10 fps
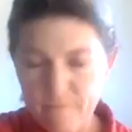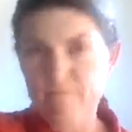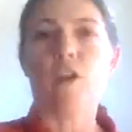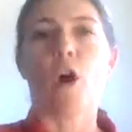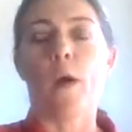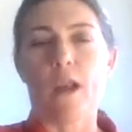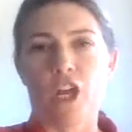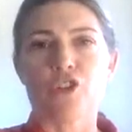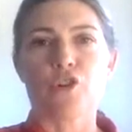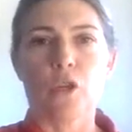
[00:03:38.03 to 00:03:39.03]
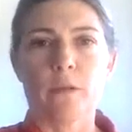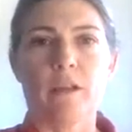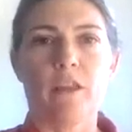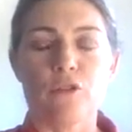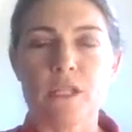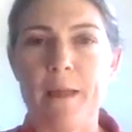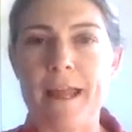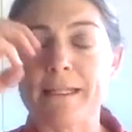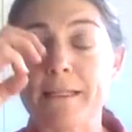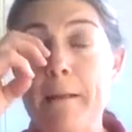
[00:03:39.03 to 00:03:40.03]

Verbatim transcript: go uncontrollably through space.